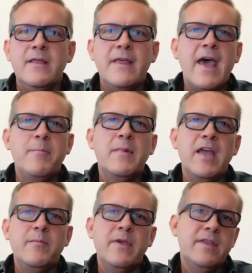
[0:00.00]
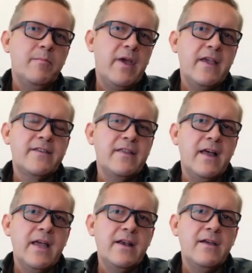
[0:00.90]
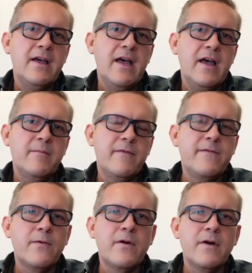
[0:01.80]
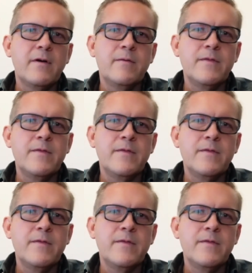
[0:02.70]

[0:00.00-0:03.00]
That might be the baseline for